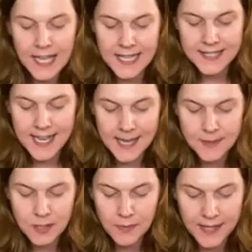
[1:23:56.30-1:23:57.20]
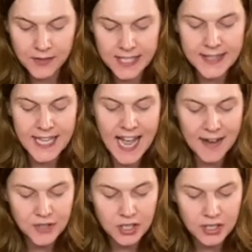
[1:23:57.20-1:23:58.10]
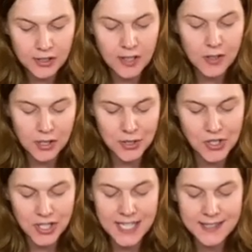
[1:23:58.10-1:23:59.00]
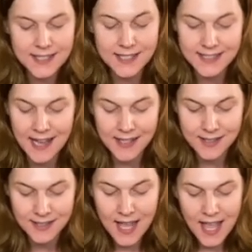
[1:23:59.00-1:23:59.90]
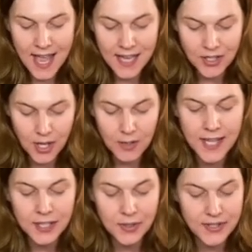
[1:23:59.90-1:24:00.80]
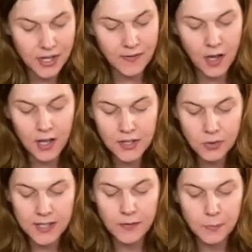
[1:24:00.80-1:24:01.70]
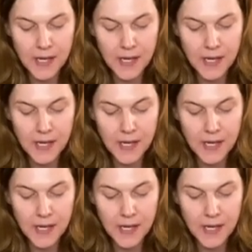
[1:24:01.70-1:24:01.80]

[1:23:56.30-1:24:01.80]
It's time to revel in the afterglow of closure and success, and know that you deserve all the joyful